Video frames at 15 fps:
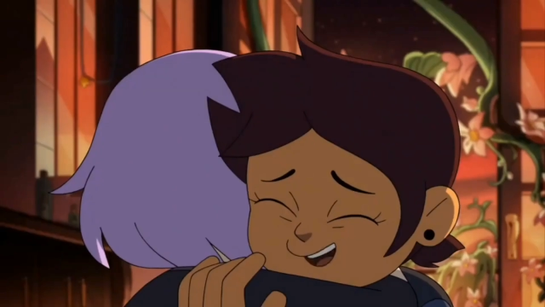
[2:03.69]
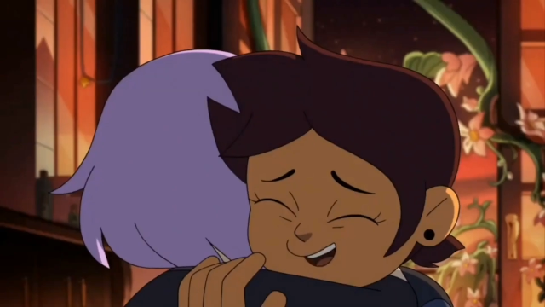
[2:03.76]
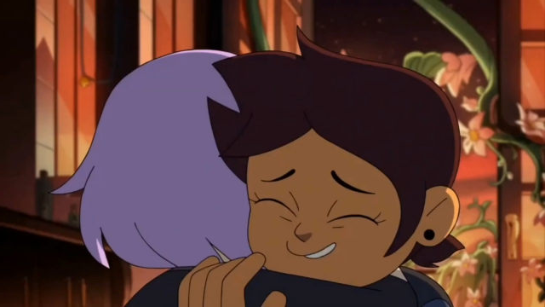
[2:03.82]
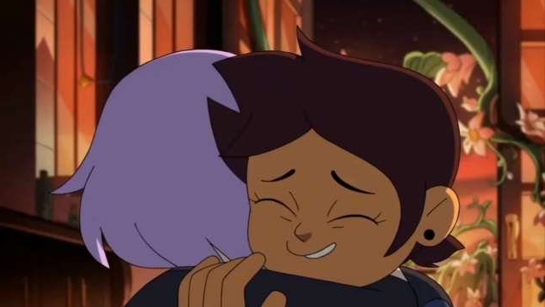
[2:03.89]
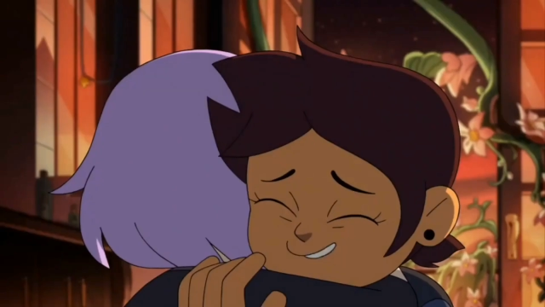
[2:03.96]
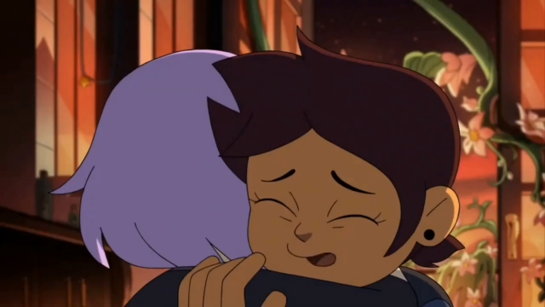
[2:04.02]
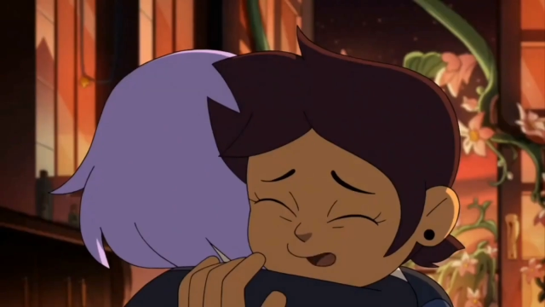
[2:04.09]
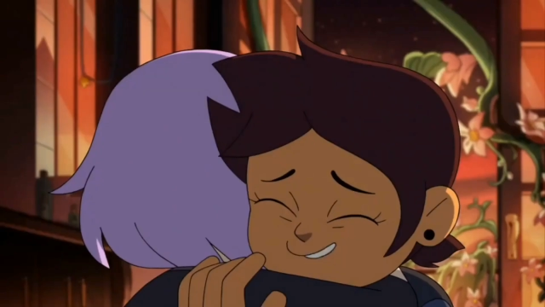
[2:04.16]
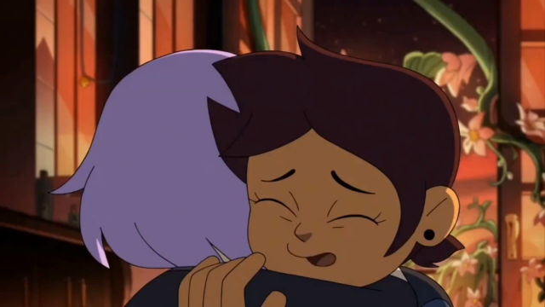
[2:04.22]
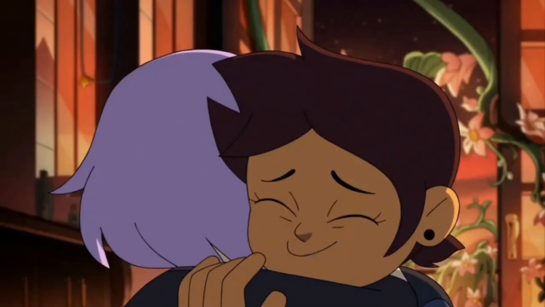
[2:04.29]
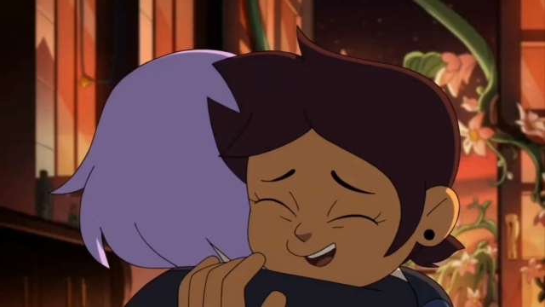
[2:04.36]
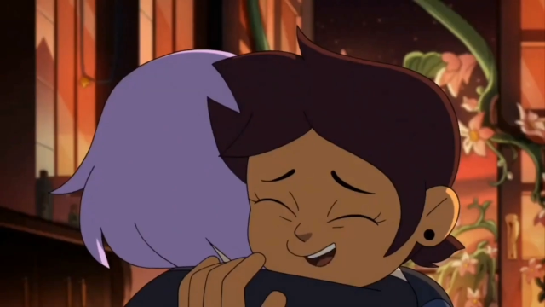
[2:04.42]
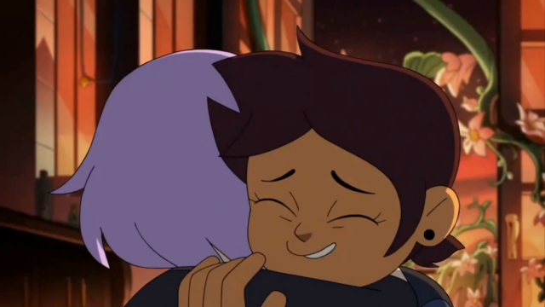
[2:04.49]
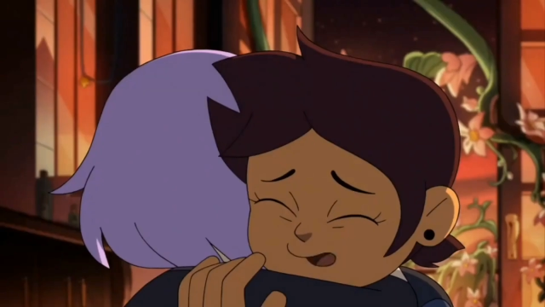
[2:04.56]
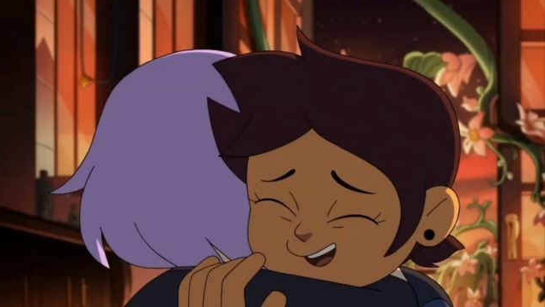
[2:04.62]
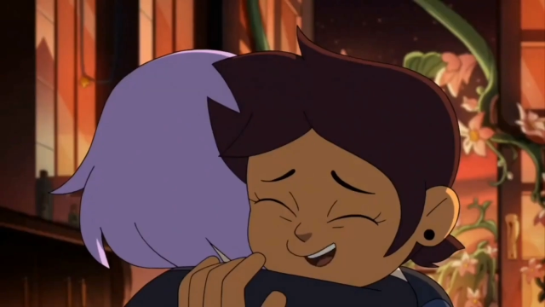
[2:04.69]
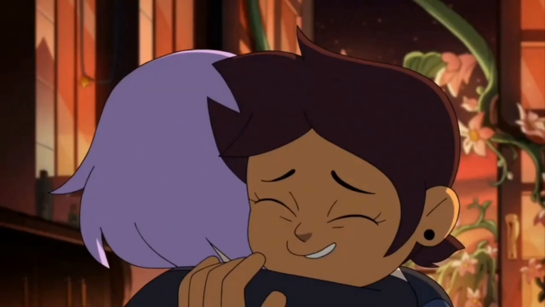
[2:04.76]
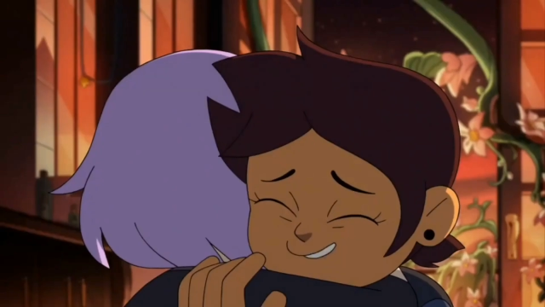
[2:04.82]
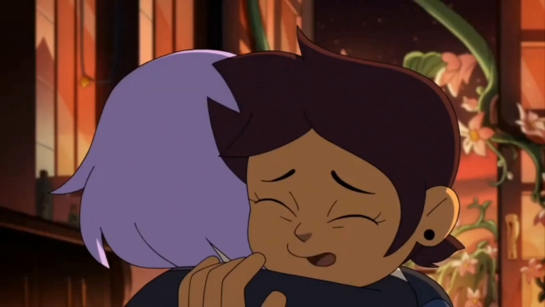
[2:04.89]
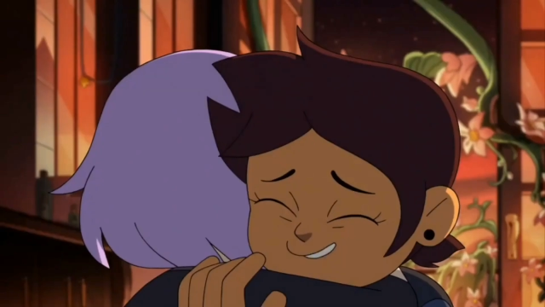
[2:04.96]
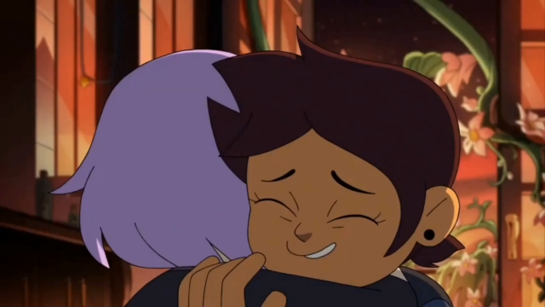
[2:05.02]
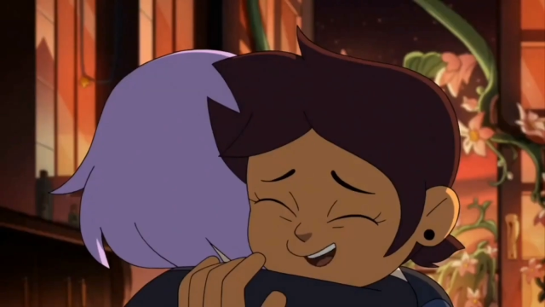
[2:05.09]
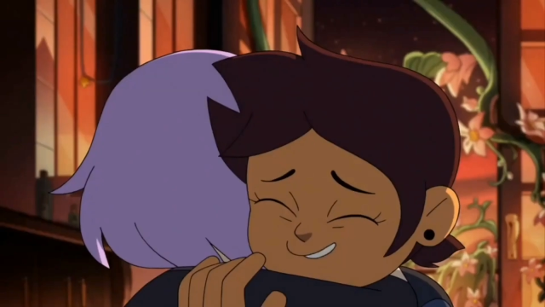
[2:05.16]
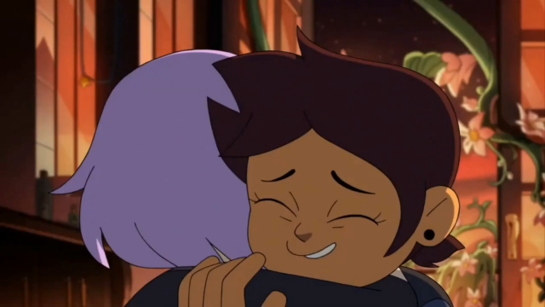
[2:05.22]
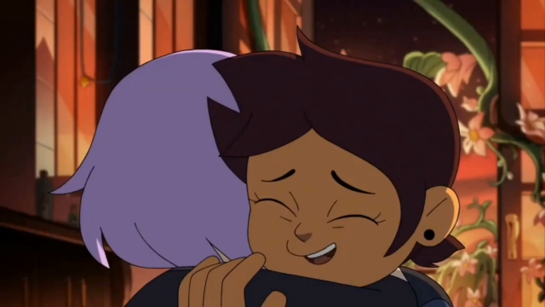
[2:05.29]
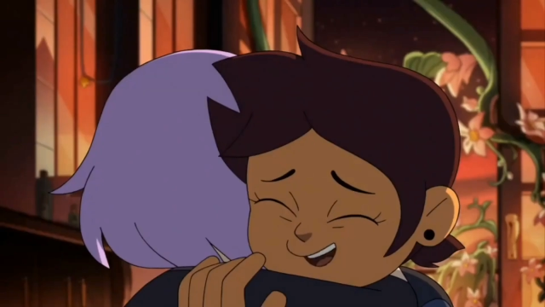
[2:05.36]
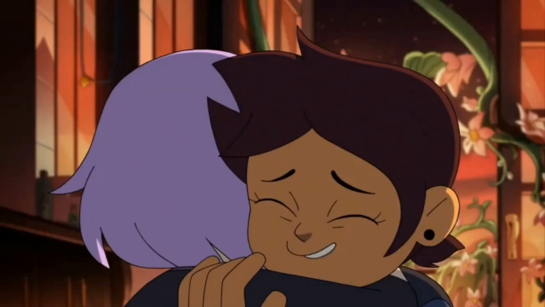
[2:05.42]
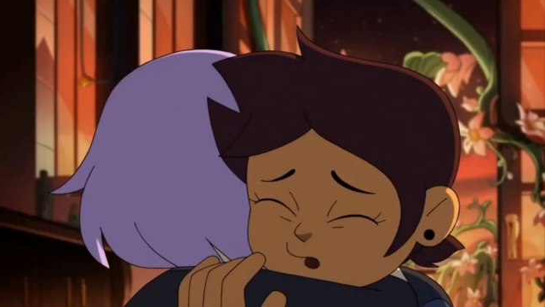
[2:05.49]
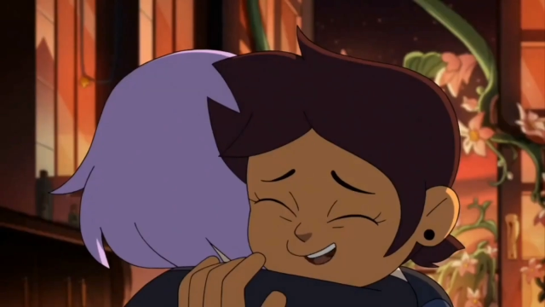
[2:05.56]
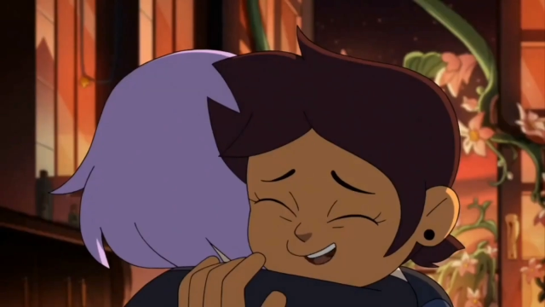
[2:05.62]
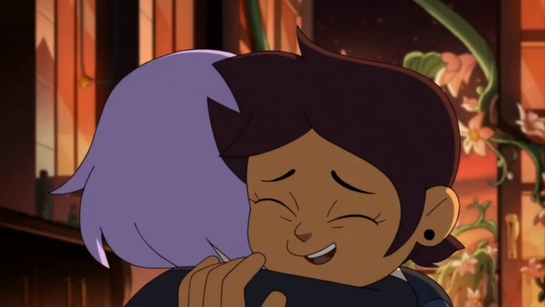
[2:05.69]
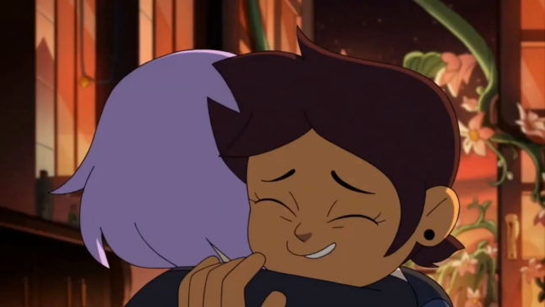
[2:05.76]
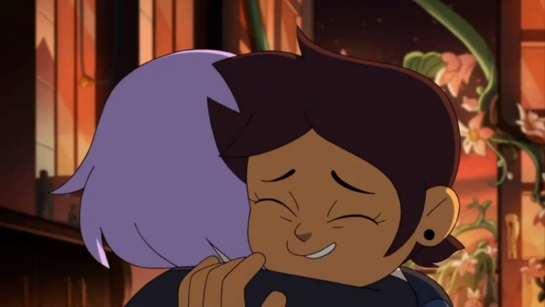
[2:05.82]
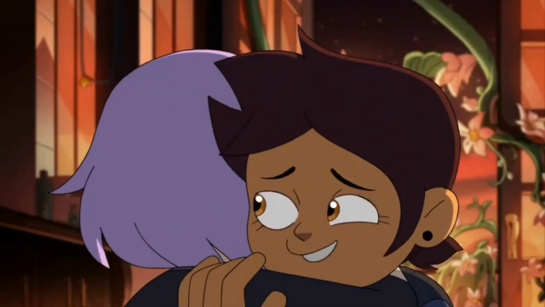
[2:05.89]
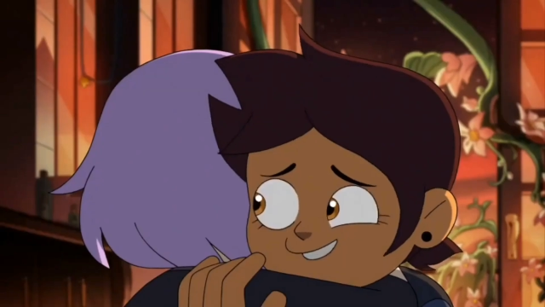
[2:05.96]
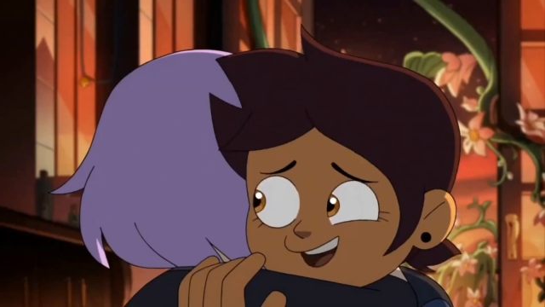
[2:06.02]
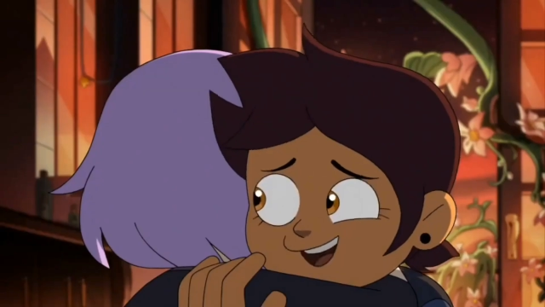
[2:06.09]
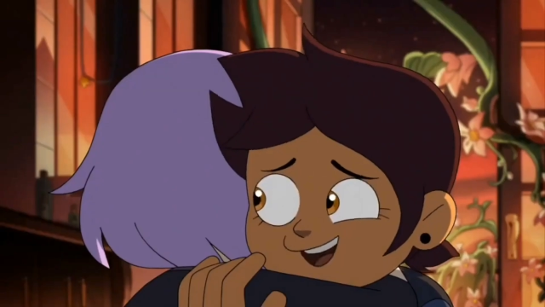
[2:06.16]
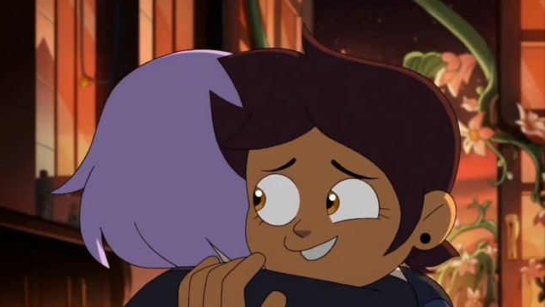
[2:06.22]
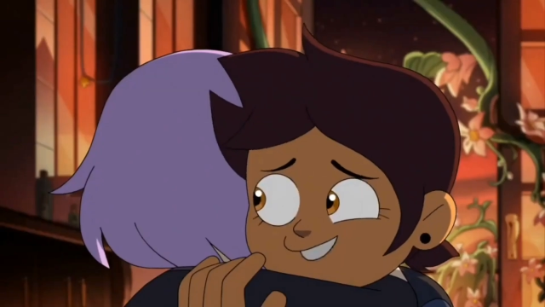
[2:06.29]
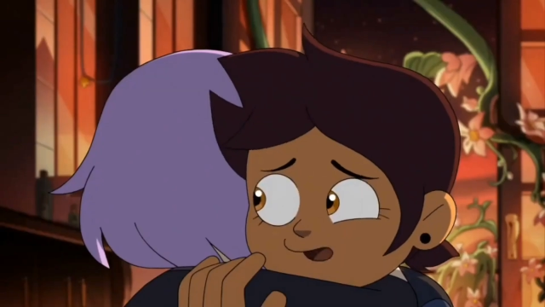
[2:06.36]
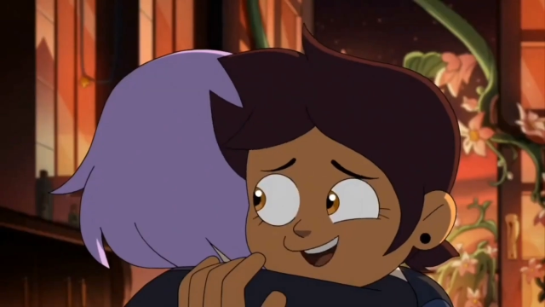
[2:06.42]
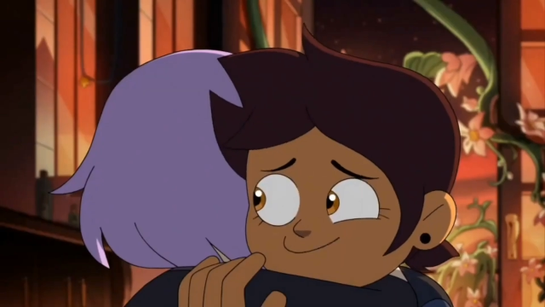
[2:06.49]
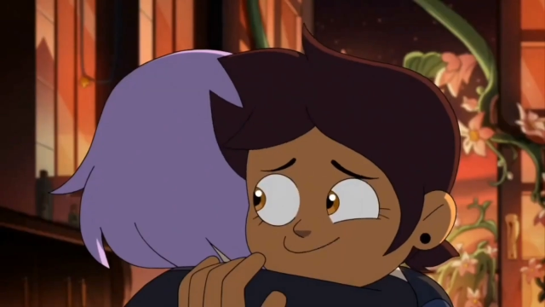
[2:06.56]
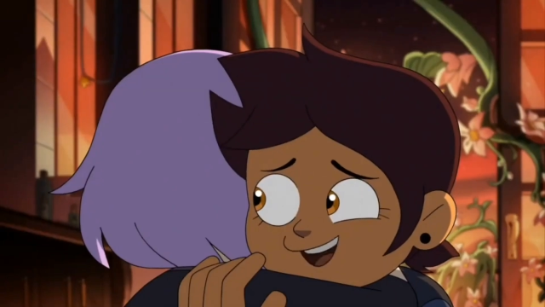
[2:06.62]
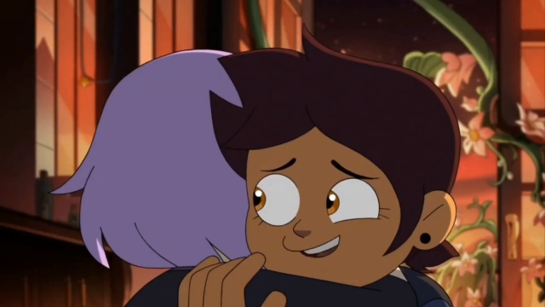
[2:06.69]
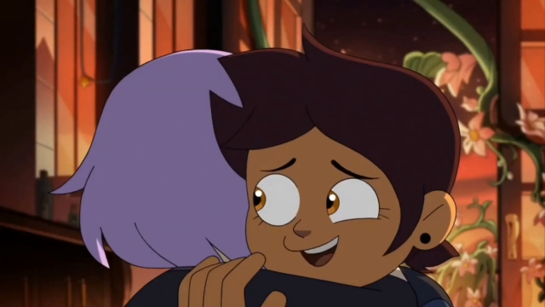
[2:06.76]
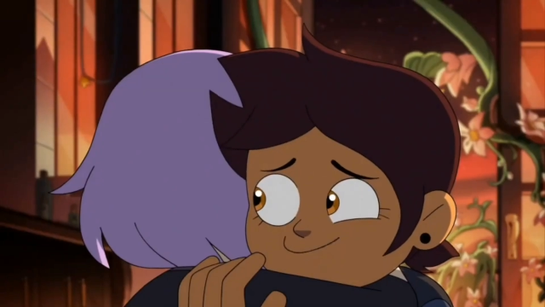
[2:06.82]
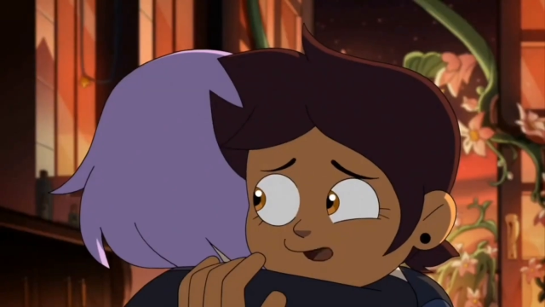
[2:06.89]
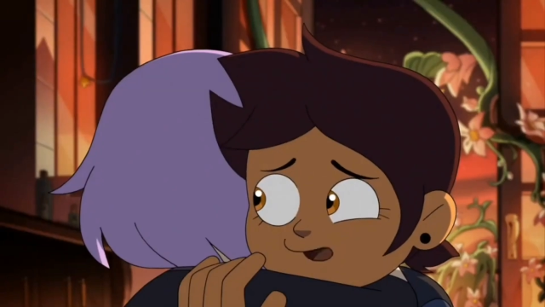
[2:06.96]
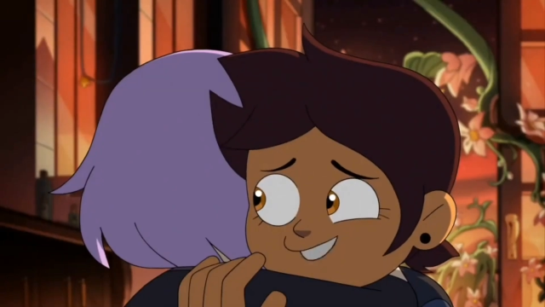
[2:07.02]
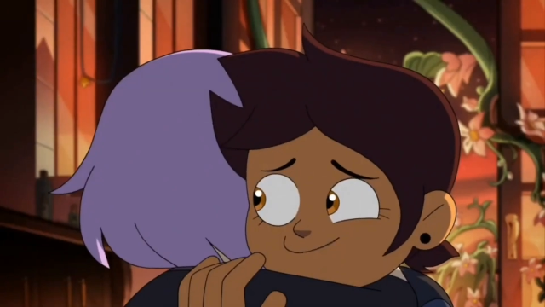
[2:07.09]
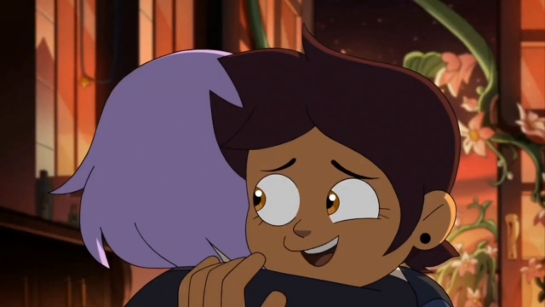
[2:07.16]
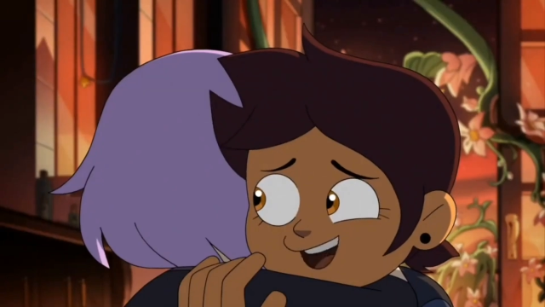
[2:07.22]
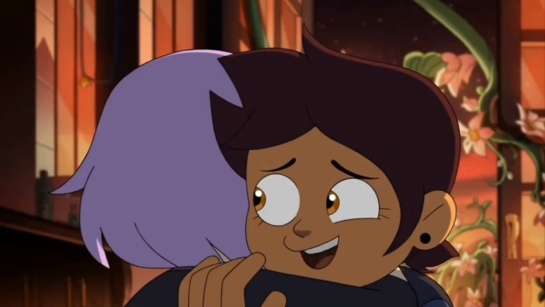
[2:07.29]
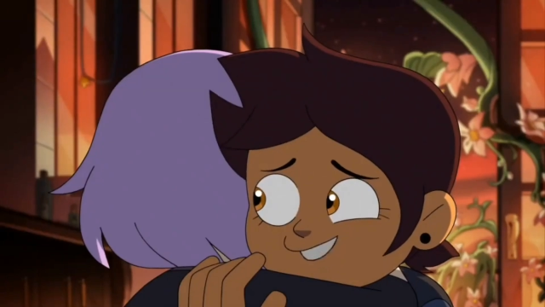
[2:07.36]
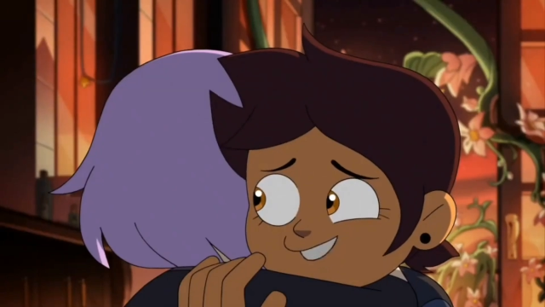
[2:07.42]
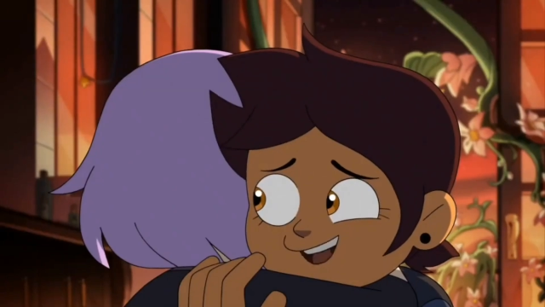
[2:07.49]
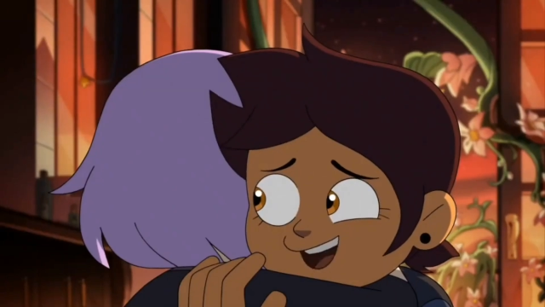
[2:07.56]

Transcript: No face is visible, so there are no lips to read.